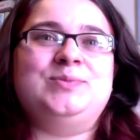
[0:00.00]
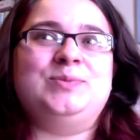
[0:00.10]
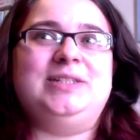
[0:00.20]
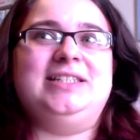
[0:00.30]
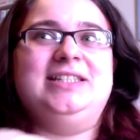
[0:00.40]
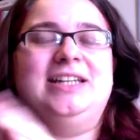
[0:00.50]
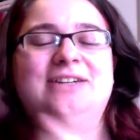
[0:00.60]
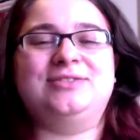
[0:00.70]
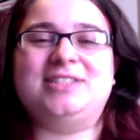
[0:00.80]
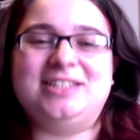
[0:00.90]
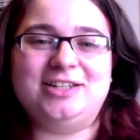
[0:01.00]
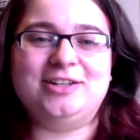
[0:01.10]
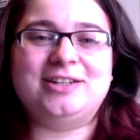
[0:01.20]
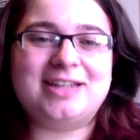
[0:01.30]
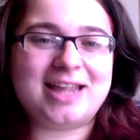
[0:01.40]
We'd love to
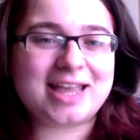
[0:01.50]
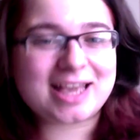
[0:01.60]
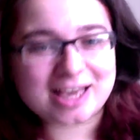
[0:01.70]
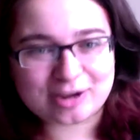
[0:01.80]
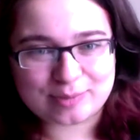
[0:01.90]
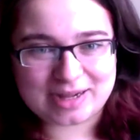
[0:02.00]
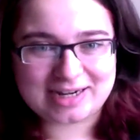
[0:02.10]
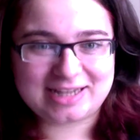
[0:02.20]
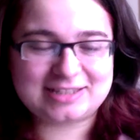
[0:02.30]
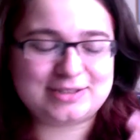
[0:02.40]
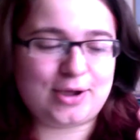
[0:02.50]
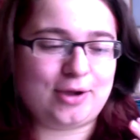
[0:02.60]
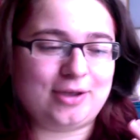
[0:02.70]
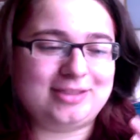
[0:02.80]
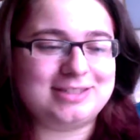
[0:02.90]
hear about it.
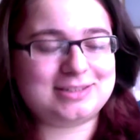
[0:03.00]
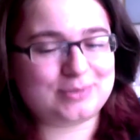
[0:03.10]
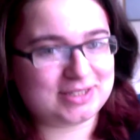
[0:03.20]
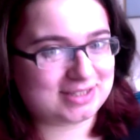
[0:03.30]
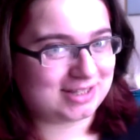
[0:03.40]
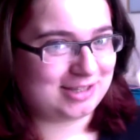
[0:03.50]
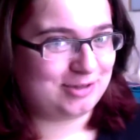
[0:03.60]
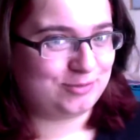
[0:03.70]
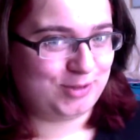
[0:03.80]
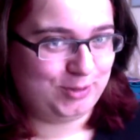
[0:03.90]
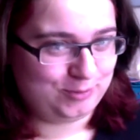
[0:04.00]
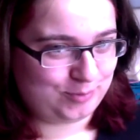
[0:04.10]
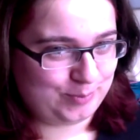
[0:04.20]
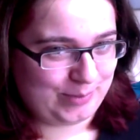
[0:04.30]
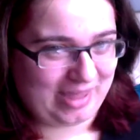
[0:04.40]
So this is basically for you,
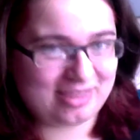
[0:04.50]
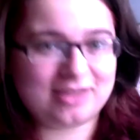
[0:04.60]
Beth.